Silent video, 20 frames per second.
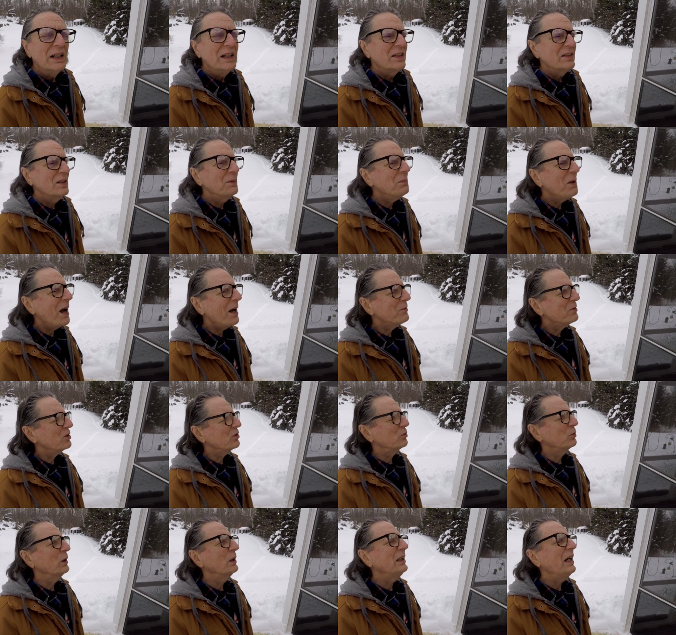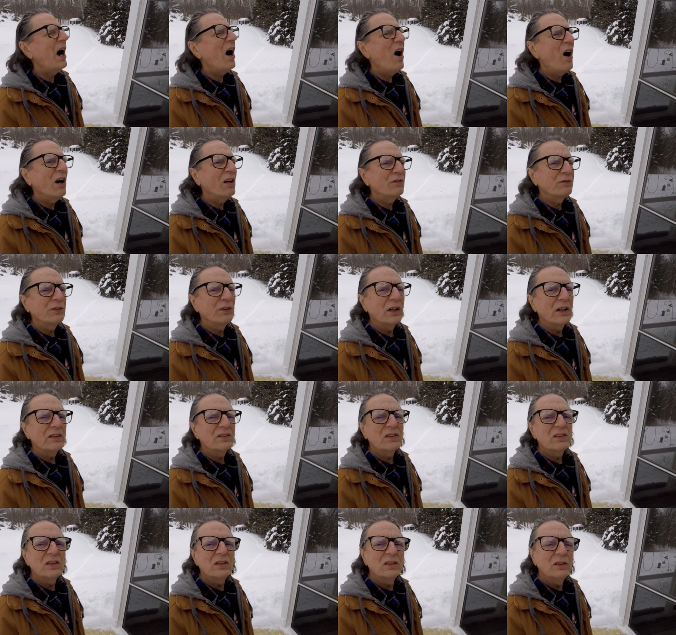Sometimes it's really hard for
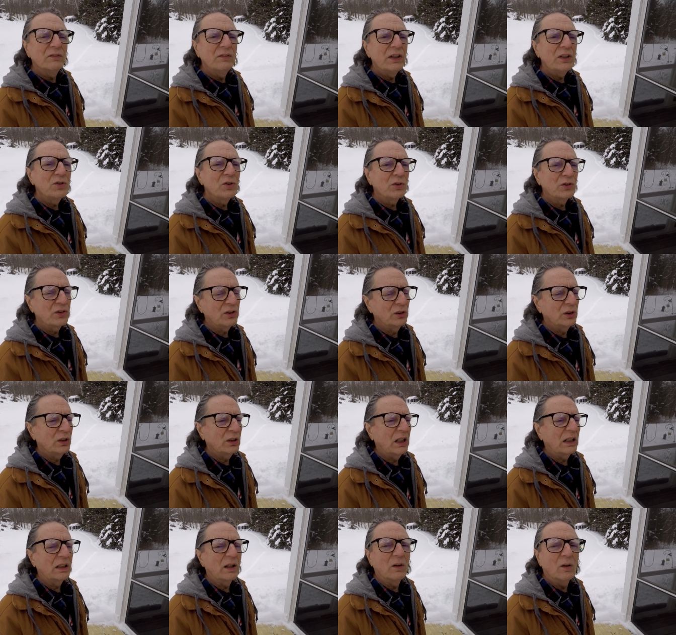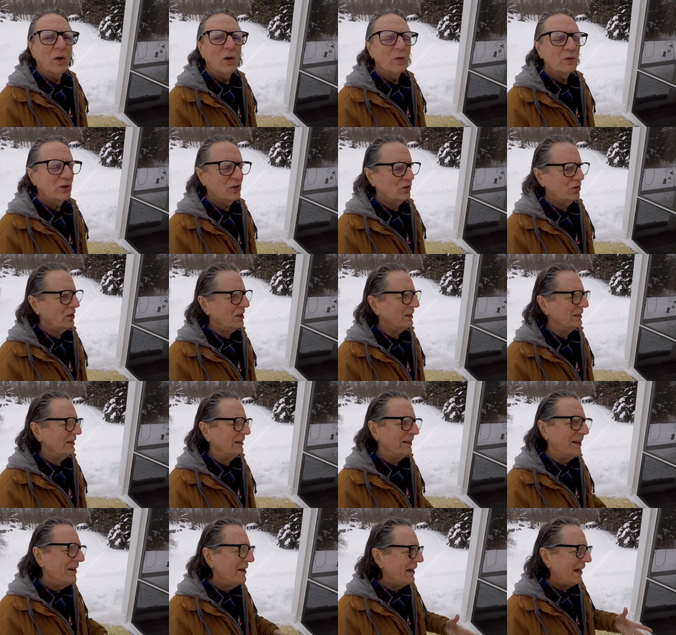us as individuals to look at our own shit
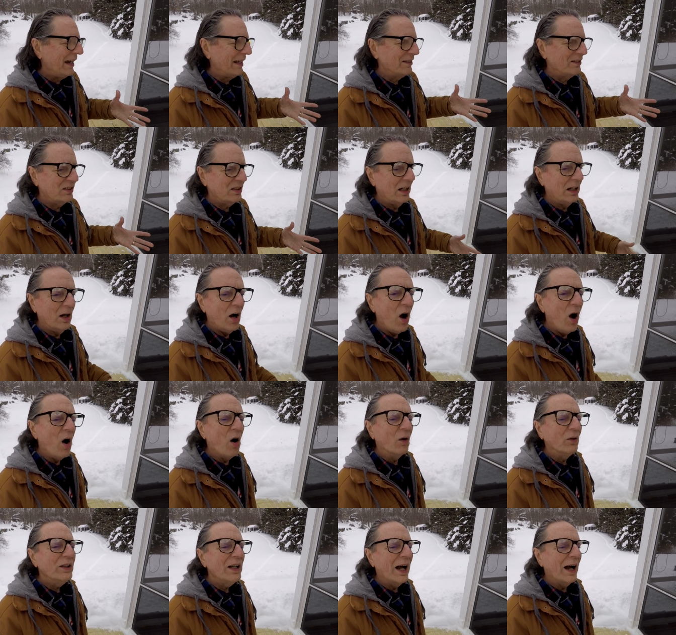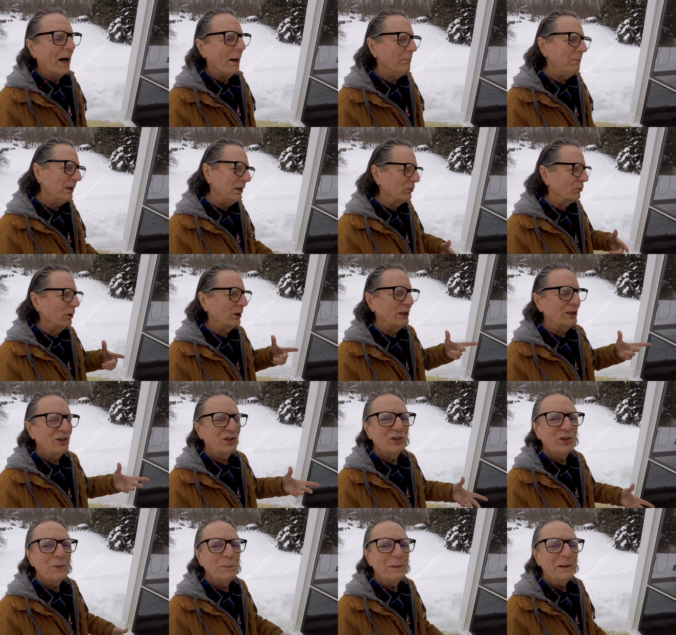and, and say, oh, yeah, I'm being really
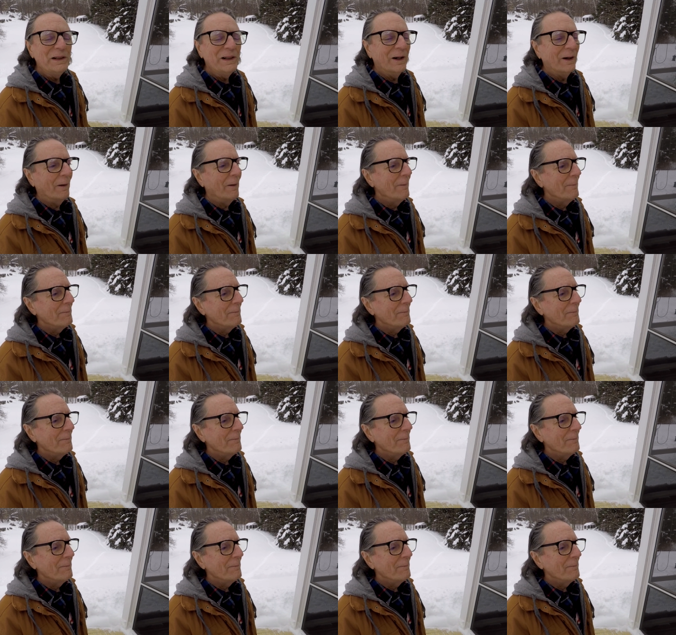stupid here.